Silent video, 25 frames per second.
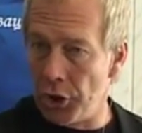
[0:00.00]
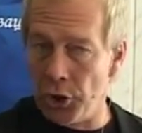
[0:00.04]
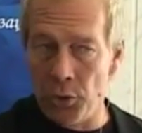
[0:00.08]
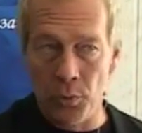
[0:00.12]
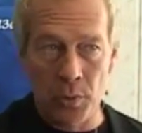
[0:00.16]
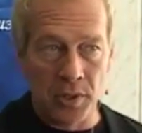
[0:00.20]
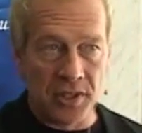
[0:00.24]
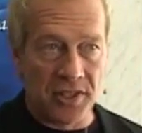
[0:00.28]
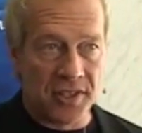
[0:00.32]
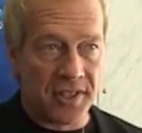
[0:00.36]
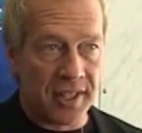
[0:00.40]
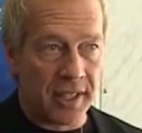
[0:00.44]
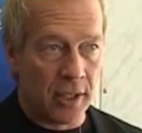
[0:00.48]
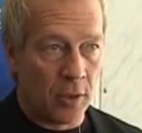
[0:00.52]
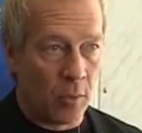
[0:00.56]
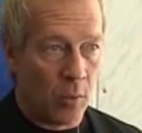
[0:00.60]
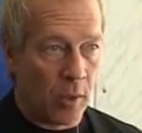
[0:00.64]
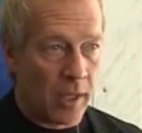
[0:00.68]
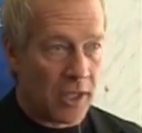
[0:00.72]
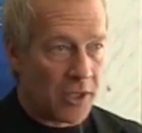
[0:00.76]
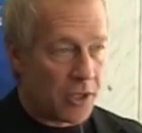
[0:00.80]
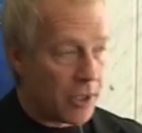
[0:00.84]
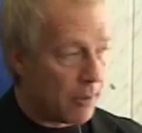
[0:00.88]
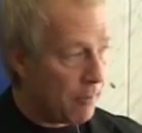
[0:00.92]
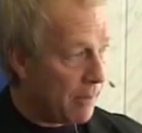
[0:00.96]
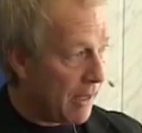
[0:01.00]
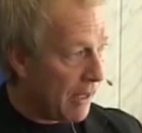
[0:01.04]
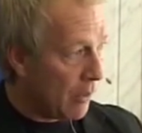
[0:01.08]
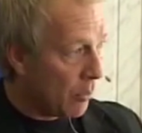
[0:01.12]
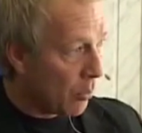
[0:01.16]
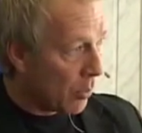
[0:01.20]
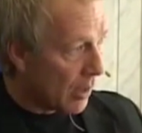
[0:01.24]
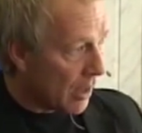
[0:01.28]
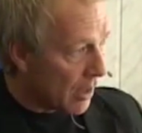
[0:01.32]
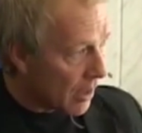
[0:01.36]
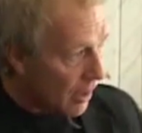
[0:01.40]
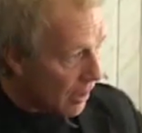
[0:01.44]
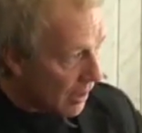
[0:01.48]
You would still want to be
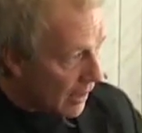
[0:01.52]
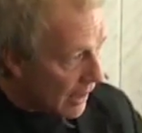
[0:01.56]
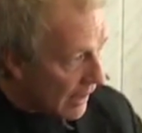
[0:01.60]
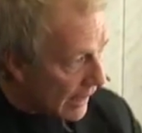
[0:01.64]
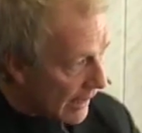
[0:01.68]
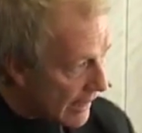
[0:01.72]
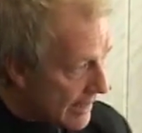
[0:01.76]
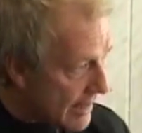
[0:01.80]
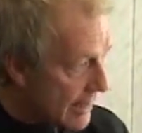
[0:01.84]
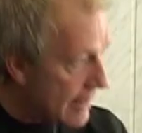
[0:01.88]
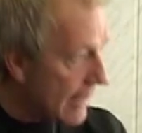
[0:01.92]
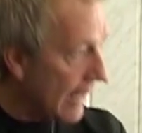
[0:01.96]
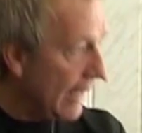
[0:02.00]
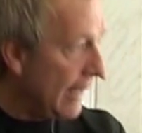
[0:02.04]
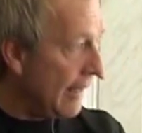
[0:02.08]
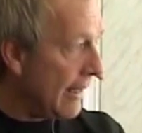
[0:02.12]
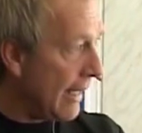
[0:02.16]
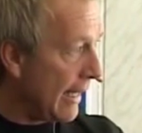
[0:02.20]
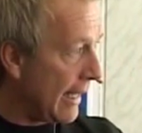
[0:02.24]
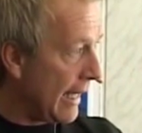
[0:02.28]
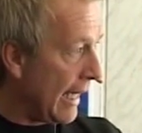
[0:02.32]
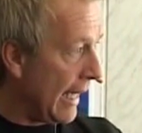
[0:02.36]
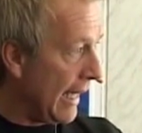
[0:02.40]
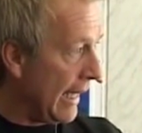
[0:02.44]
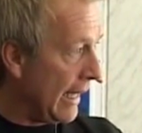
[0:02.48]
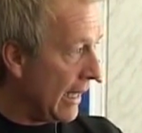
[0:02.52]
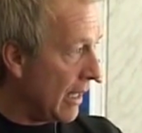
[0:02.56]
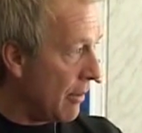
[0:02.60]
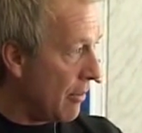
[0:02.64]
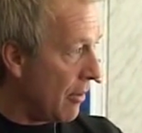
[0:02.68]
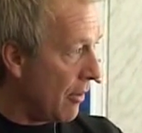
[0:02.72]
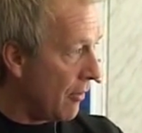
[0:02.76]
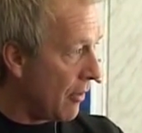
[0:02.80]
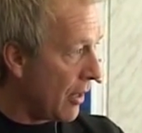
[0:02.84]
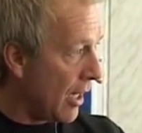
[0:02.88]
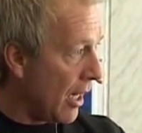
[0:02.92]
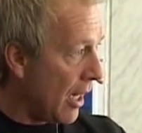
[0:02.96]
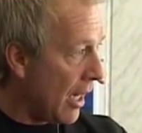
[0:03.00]
releasing the
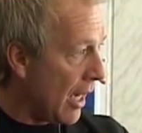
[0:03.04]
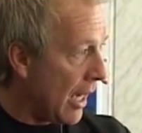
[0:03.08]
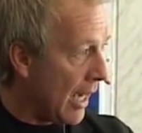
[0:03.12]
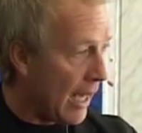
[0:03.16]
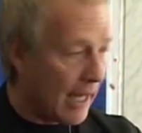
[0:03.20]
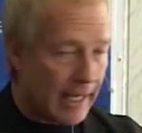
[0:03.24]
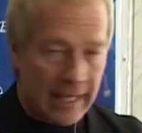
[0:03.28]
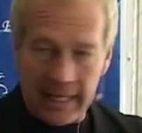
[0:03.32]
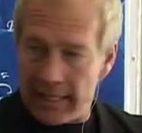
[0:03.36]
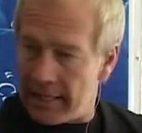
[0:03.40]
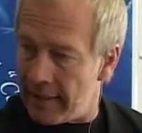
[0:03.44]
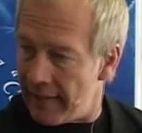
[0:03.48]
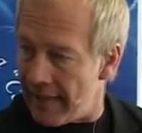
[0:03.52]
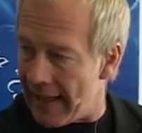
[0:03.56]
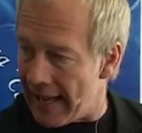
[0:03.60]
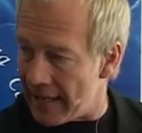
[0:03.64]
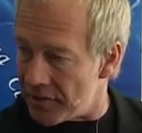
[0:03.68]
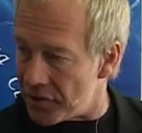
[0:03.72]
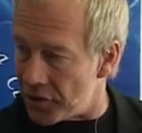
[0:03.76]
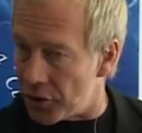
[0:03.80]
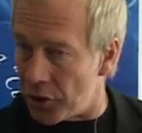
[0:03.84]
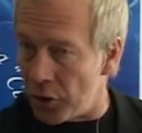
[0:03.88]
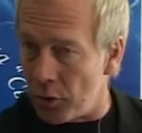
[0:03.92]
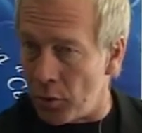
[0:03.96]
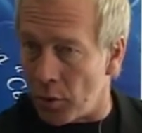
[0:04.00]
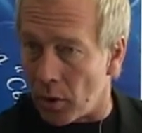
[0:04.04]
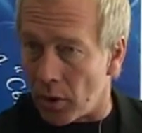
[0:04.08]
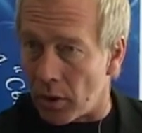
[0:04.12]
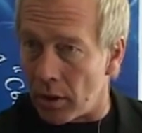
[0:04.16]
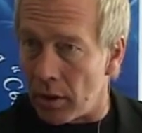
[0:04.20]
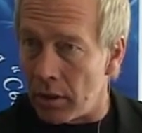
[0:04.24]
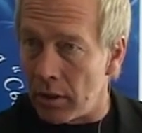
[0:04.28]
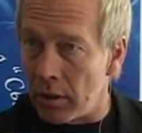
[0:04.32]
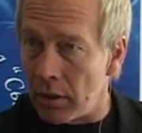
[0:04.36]
kingdom of God into that school.